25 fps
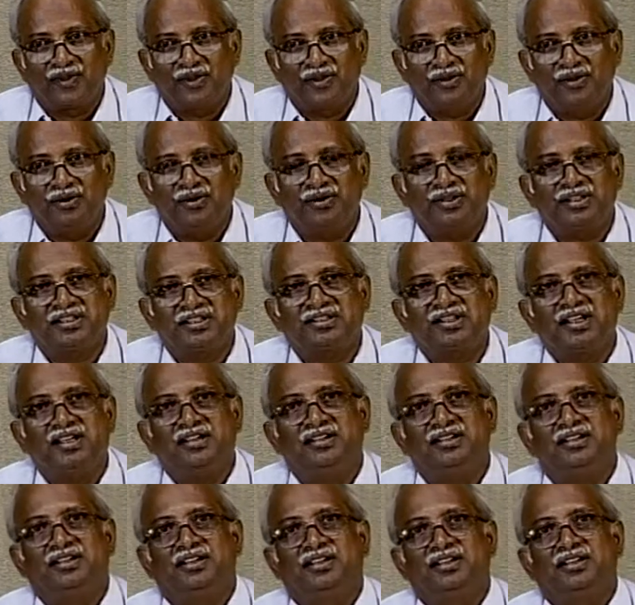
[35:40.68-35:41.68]
You understand?
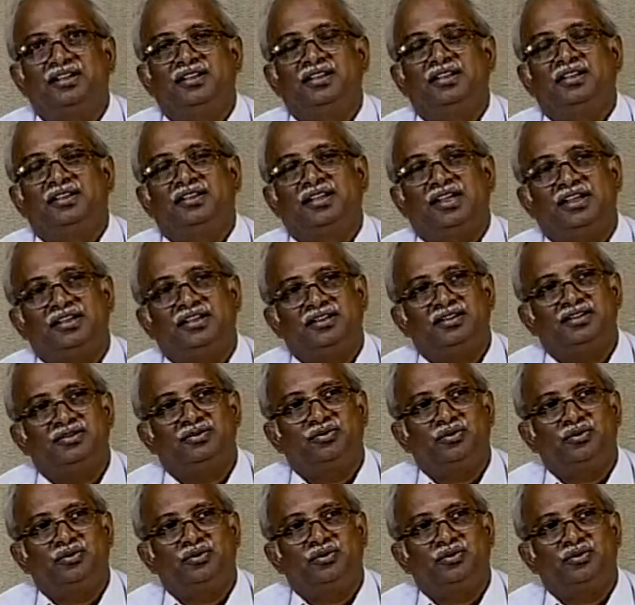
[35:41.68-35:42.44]
That is,